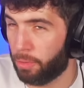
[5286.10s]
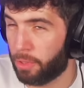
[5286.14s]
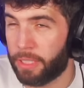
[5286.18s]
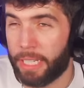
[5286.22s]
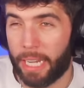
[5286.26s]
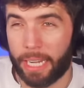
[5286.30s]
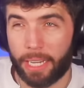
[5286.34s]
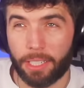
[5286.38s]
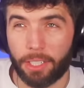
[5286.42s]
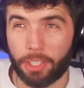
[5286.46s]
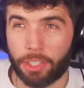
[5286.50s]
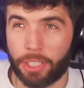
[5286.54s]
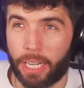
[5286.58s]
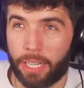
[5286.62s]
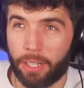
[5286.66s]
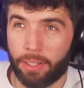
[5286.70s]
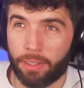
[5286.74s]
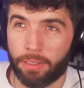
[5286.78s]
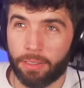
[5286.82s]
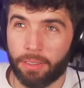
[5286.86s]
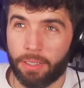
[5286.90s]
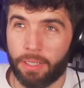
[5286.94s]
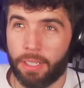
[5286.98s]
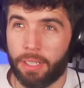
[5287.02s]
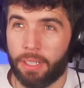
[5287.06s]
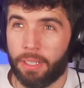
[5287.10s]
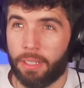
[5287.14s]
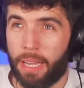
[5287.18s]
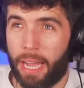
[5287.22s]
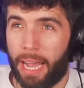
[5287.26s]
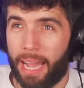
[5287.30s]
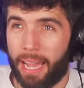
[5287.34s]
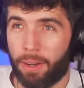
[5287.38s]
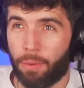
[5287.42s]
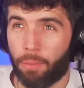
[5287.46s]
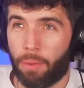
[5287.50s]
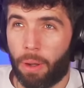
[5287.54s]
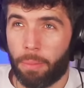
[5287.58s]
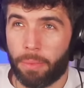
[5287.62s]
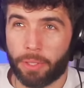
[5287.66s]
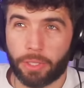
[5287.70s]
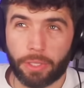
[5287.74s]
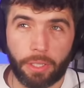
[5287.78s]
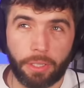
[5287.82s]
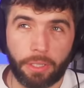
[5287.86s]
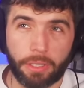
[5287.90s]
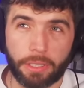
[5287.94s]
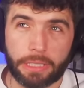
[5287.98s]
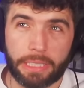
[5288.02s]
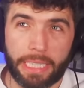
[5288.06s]
second channel, and one
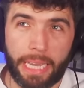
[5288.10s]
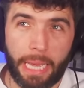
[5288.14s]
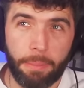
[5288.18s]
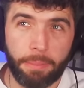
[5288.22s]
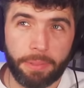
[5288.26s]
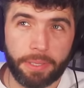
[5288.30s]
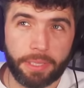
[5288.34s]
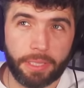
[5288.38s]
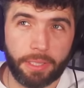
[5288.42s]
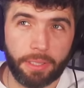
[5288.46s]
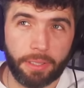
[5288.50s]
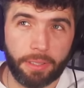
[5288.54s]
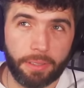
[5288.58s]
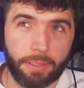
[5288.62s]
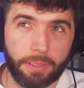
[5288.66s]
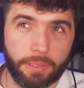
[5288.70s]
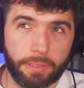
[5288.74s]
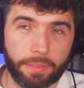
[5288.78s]
was on Seb's.